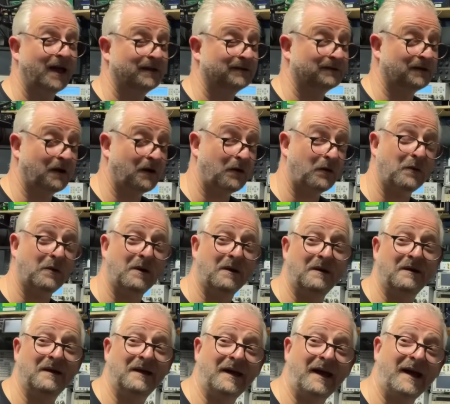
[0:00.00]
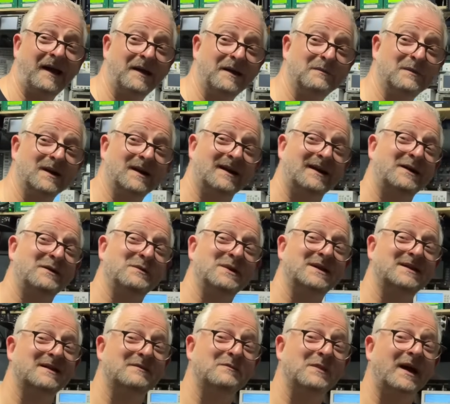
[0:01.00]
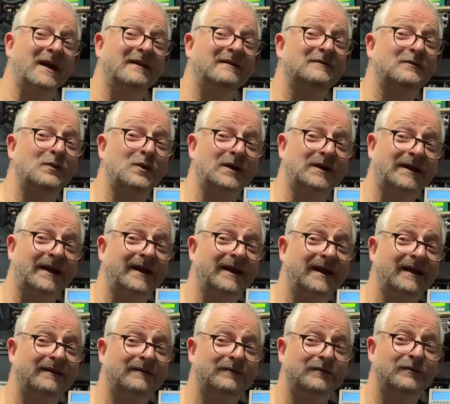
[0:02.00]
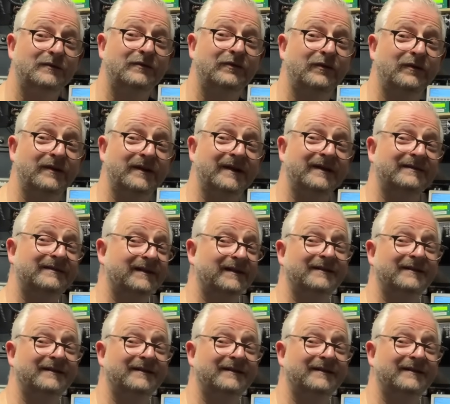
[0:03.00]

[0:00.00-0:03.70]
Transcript: So I am a little bit amazed what they can do for this